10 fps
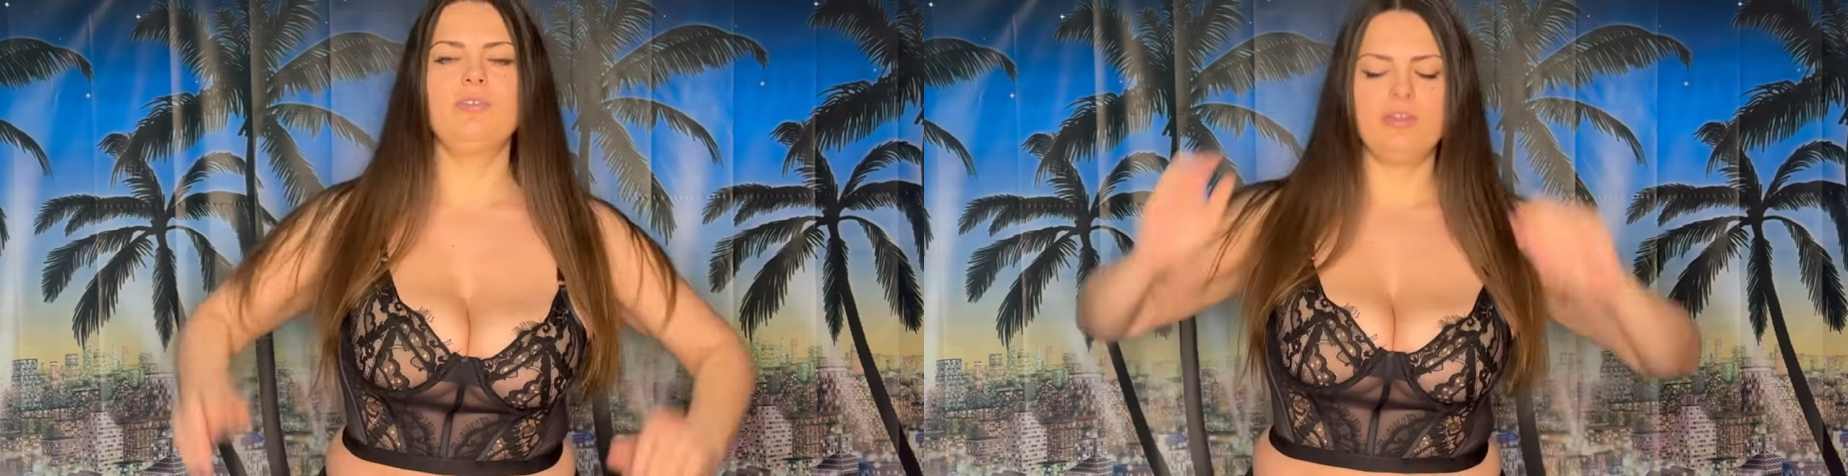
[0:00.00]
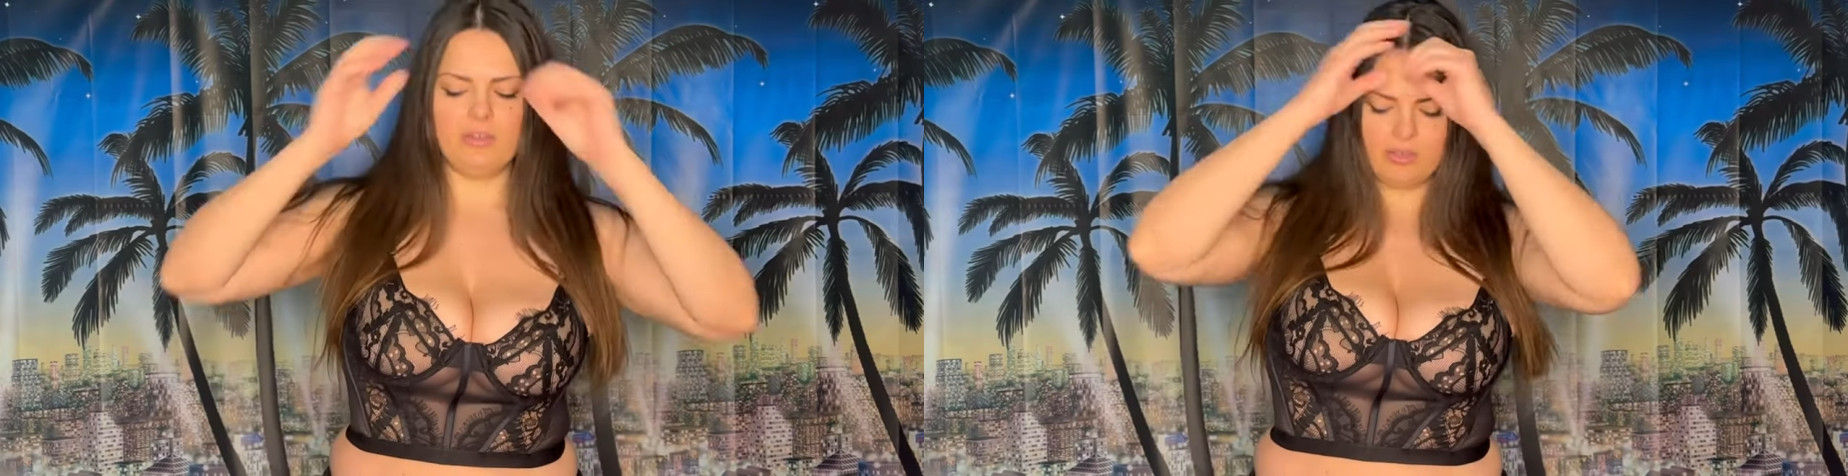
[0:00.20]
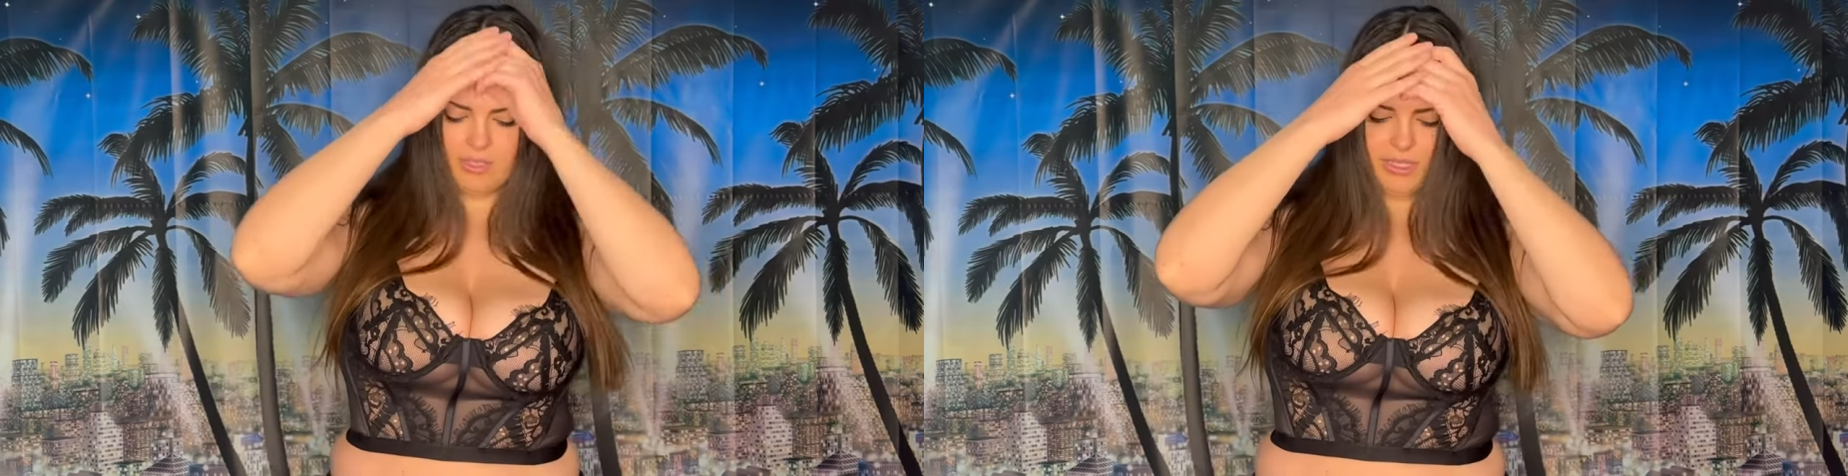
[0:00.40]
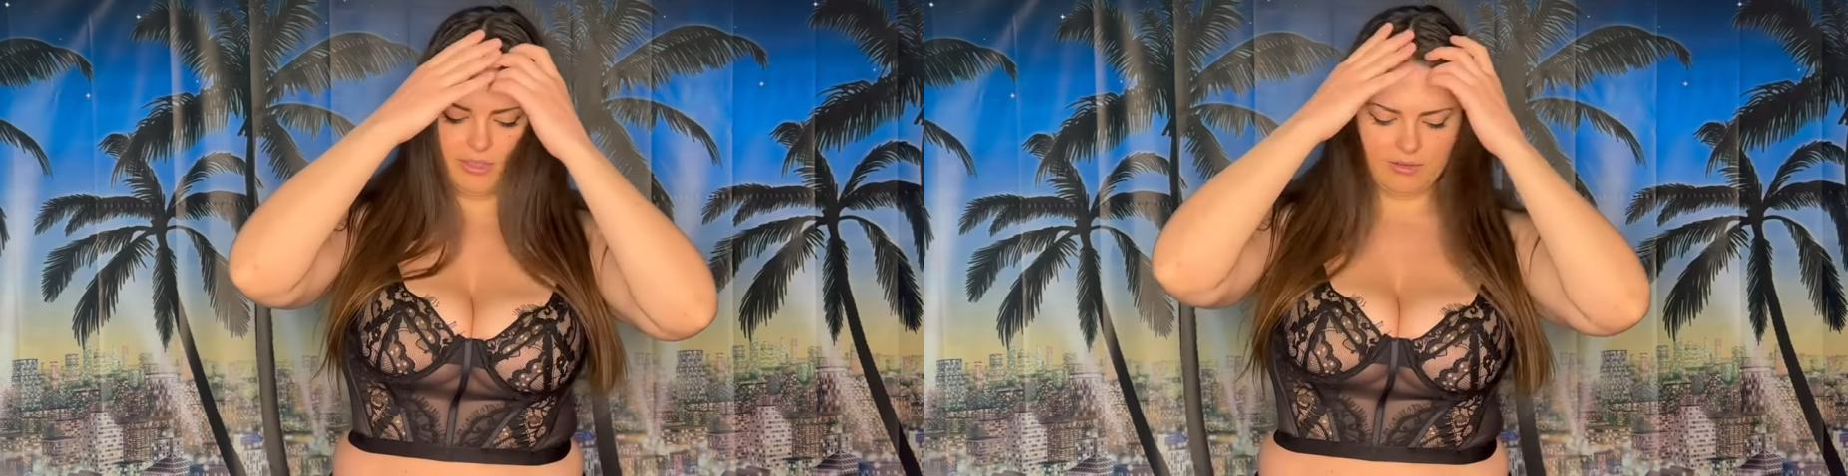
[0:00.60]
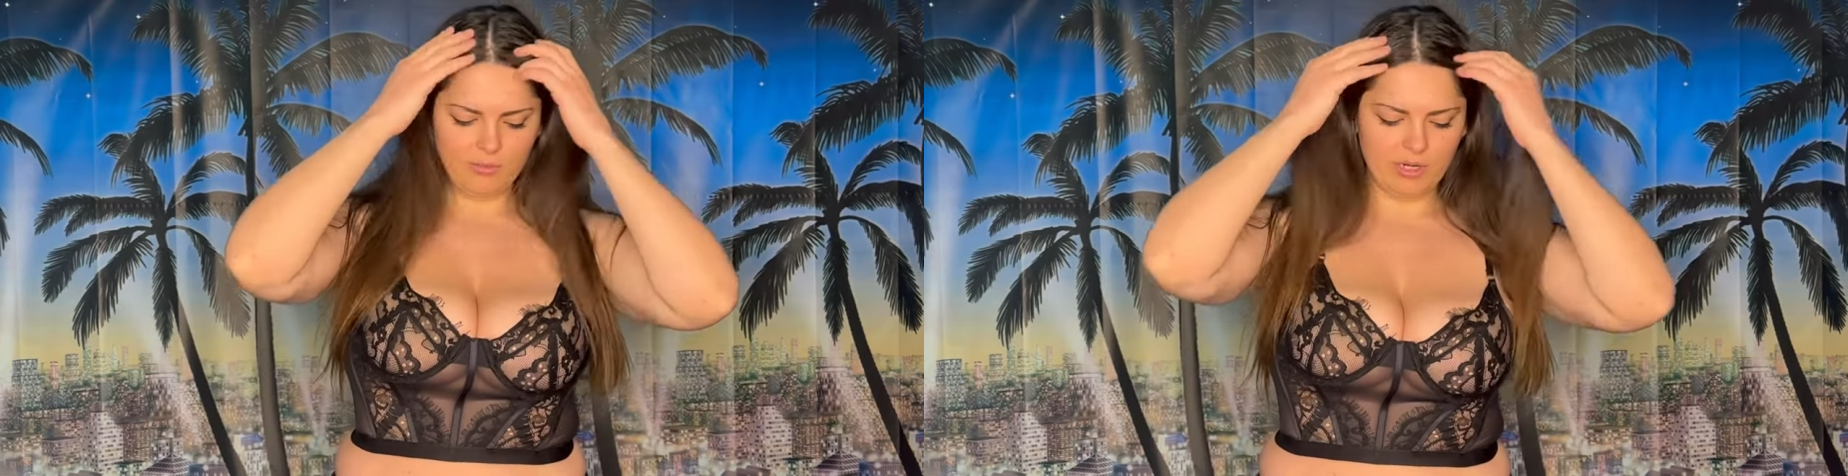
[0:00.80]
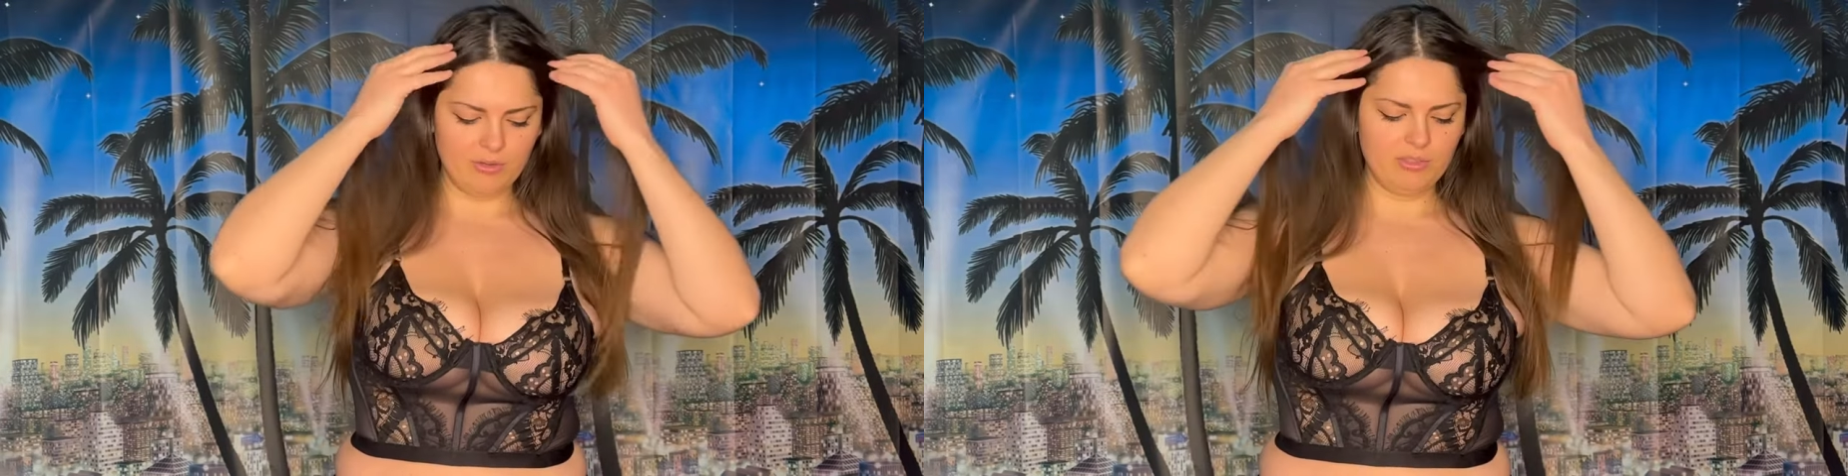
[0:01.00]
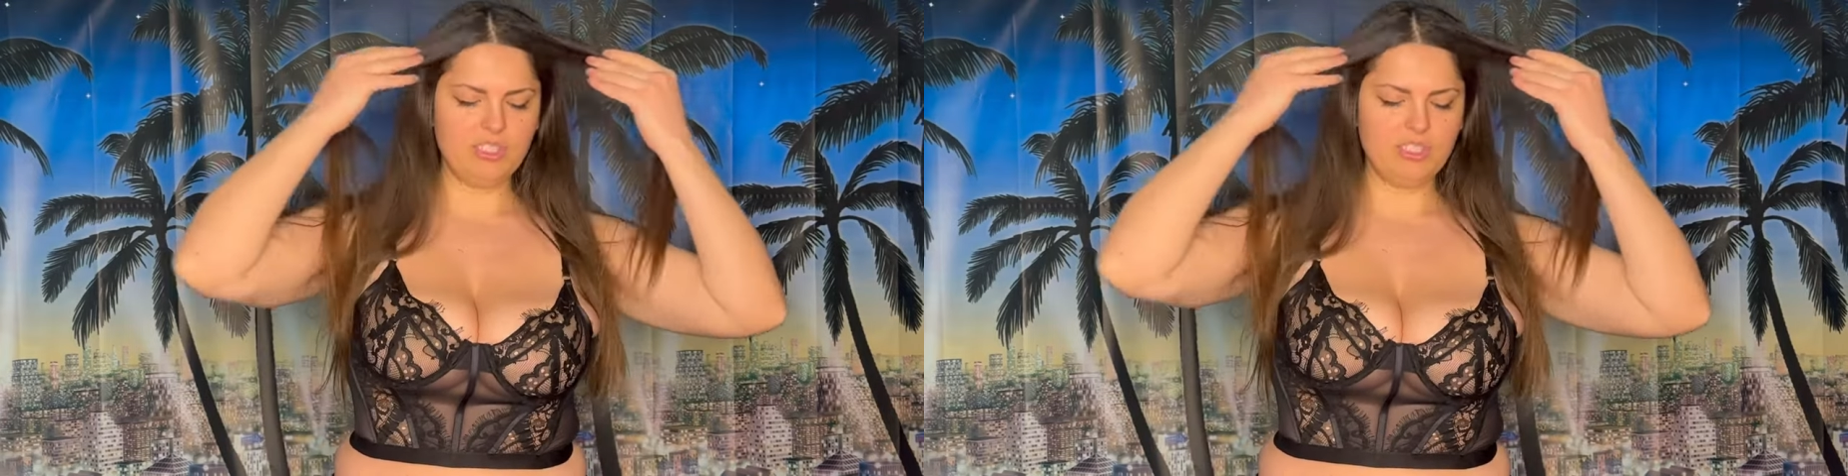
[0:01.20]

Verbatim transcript: You can like wear it with